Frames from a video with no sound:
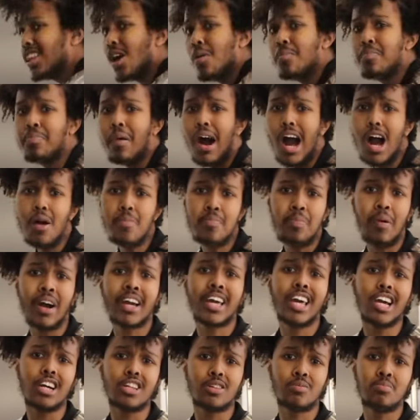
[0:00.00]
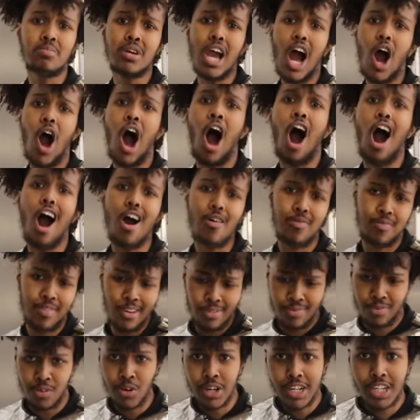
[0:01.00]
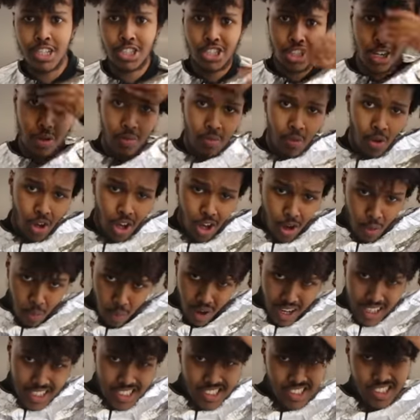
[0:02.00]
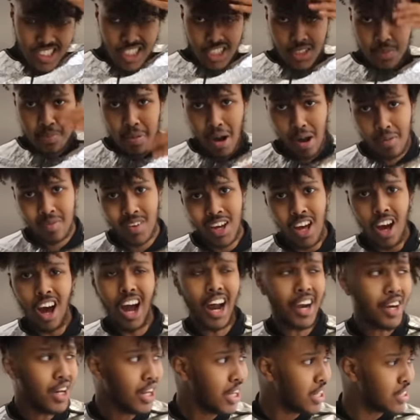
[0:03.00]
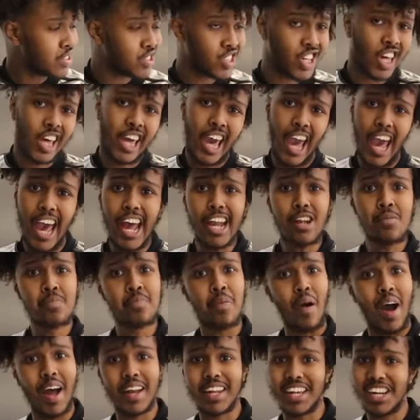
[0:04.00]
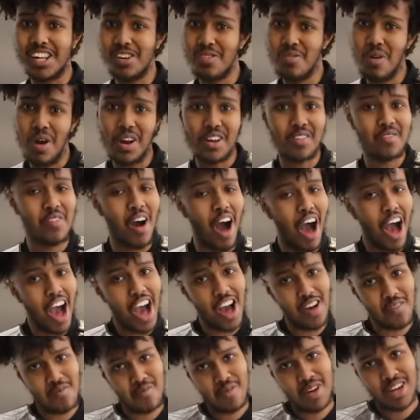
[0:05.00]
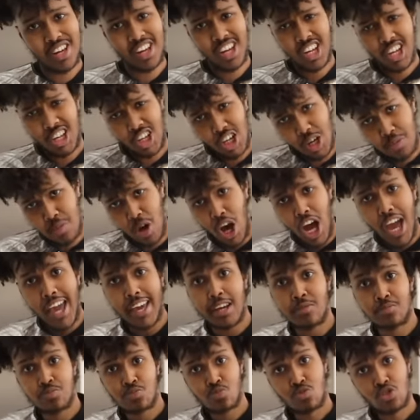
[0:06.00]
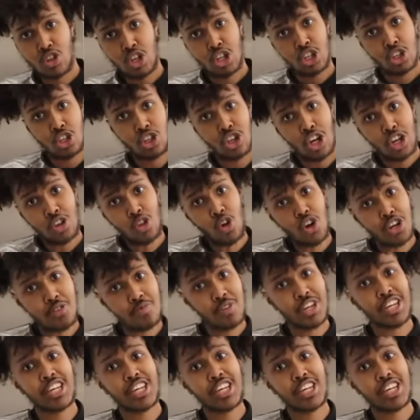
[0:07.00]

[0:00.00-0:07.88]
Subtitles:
the barber kicked me out halfway through the trim. What is this, bruv? I niggas could get headbutted and he won't even hurt me. Aye, not even